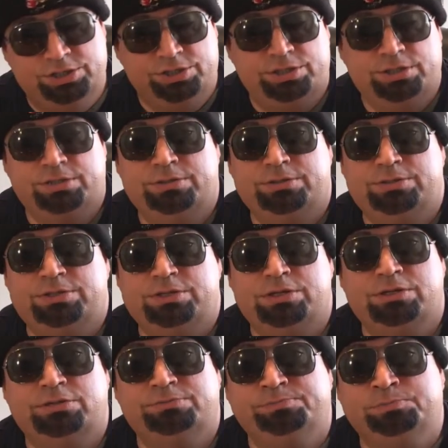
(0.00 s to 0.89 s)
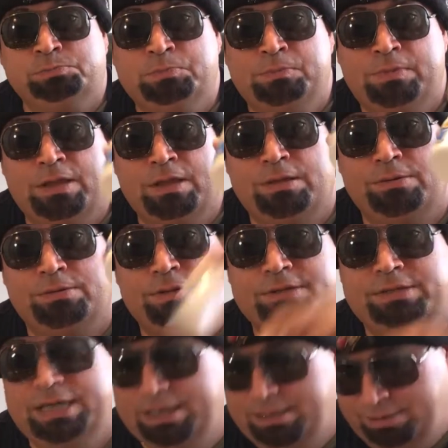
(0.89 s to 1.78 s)
issue, so I'm
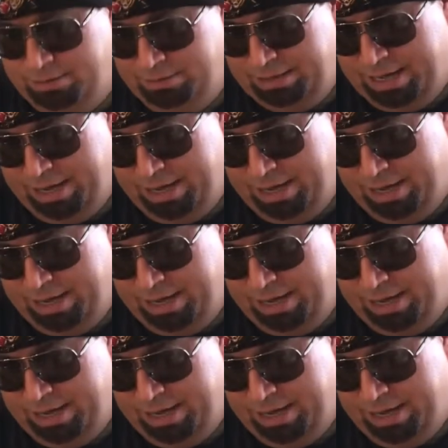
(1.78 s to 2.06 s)
gonna take a little